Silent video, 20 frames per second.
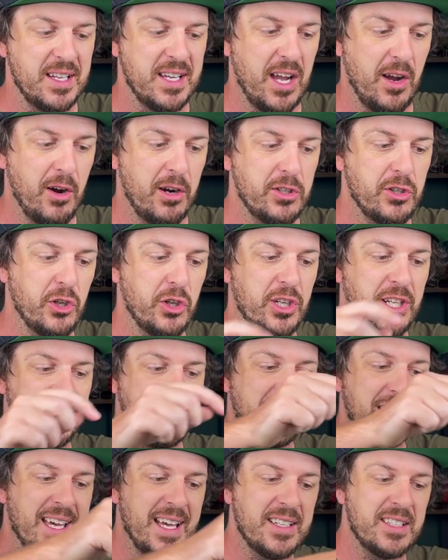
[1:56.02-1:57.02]
a character
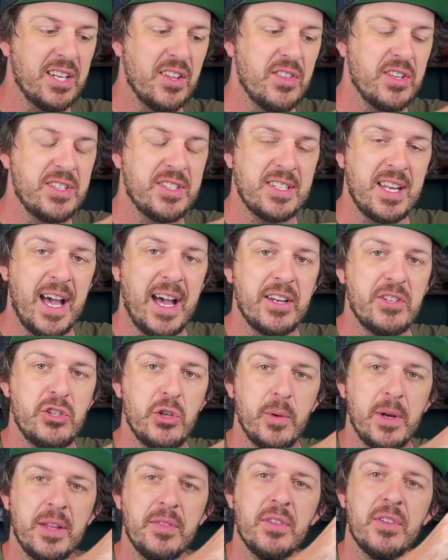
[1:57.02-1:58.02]
could get to the
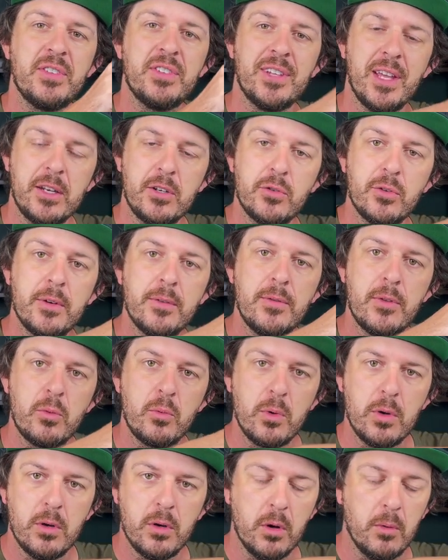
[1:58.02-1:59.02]
statue in the center of the
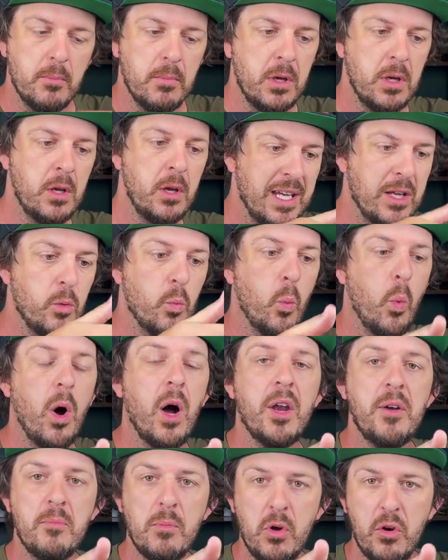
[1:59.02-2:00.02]
room in one